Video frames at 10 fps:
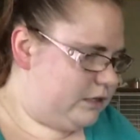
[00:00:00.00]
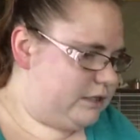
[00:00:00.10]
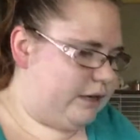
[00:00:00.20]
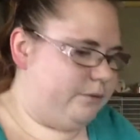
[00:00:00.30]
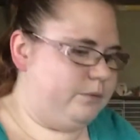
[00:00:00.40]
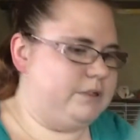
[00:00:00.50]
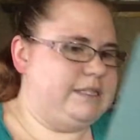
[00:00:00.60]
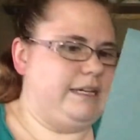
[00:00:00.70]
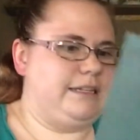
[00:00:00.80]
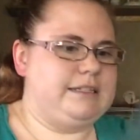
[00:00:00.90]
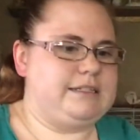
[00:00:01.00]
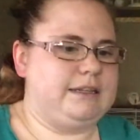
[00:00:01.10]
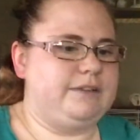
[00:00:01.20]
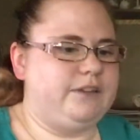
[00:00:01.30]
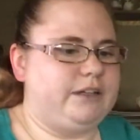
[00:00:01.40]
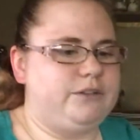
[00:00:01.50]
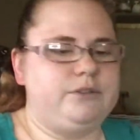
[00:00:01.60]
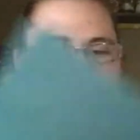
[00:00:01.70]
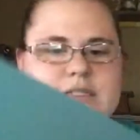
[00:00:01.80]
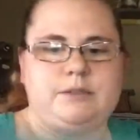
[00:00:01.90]
So, we'll take this lovely, ooh,
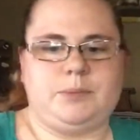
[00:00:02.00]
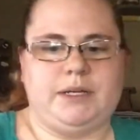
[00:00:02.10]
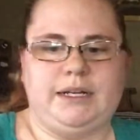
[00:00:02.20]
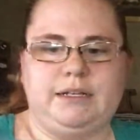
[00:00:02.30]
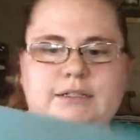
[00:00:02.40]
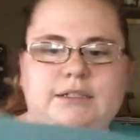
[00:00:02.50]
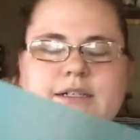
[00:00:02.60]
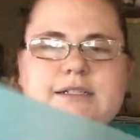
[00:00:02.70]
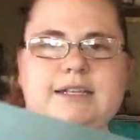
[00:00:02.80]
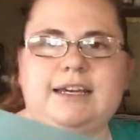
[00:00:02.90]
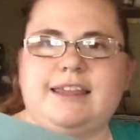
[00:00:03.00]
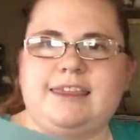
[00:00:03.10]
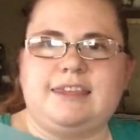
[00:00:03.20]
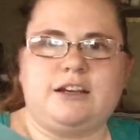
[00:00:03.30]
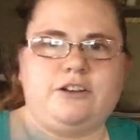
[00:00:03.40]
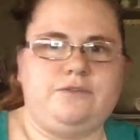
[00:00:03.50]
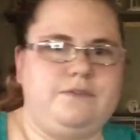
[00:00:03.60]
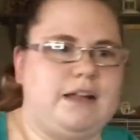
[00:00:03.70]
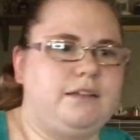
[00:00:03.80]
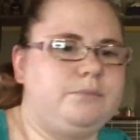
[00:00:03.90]
this is pretty. It's like a thicker
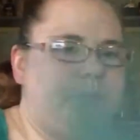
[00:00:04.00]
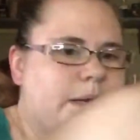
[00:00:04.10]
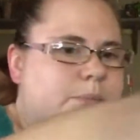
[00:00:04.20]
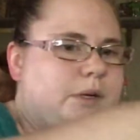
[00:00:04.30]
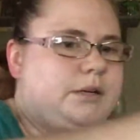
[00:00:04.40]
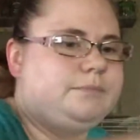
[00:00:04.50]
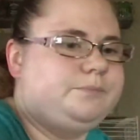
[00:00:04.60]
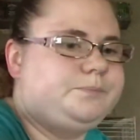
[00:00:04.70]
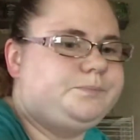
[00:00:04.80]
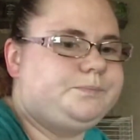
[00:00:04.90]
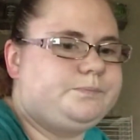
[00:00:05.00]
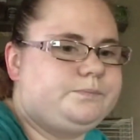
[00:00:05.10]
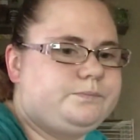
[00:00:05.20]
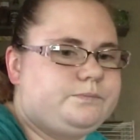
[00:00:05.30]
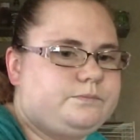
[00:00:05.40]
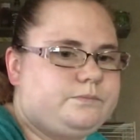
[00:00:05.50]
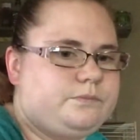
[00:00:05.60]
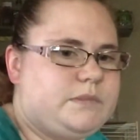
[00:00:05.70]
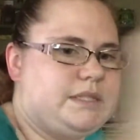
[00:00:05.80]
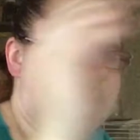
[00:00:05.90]
vellum paper.
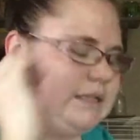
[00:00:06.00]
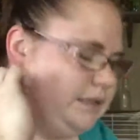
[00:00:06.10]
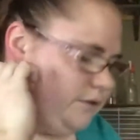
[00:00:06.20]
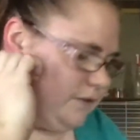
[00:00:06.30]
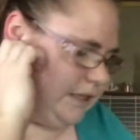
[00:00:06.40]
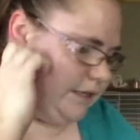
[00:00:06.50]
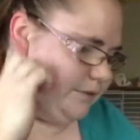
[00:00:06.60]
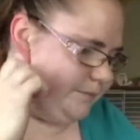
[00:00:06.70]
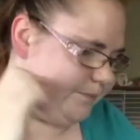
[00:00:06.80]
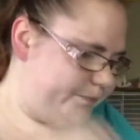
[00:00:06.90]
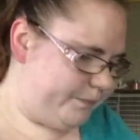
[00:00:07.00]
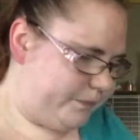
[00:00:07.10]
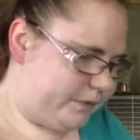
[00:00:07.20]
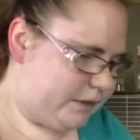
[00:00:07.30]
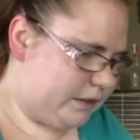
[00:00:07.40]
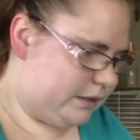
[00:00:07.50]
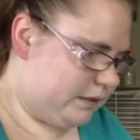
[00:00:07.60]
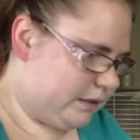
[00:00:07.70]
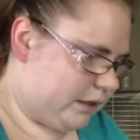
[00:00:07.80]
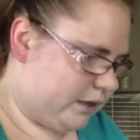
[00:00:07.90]
Stick that over there.
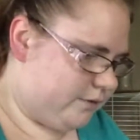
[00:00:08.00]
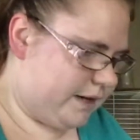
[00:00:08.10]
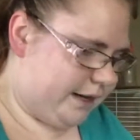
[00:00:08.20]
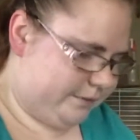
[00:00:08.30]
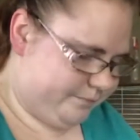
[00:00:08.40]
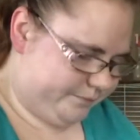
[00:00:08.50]
Alright.